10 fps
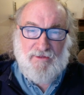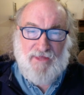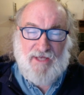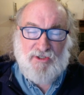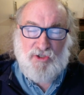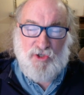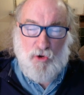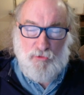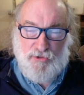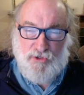that
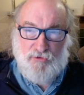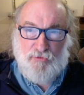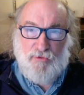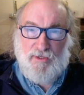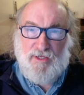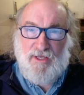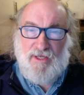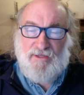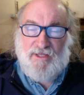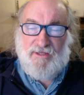shows you
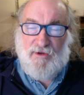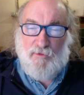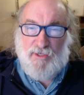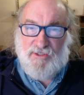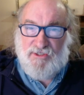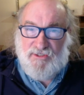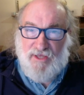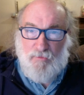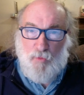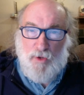that there is
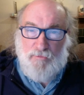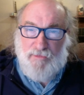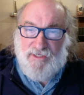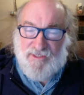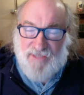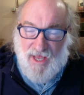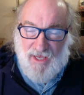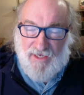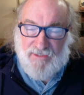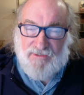someone
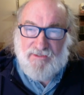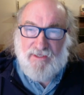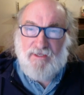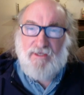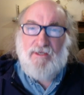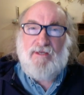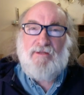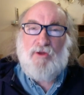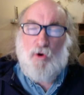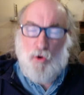besides
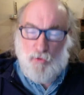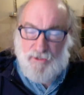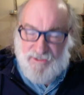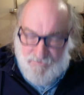the Holy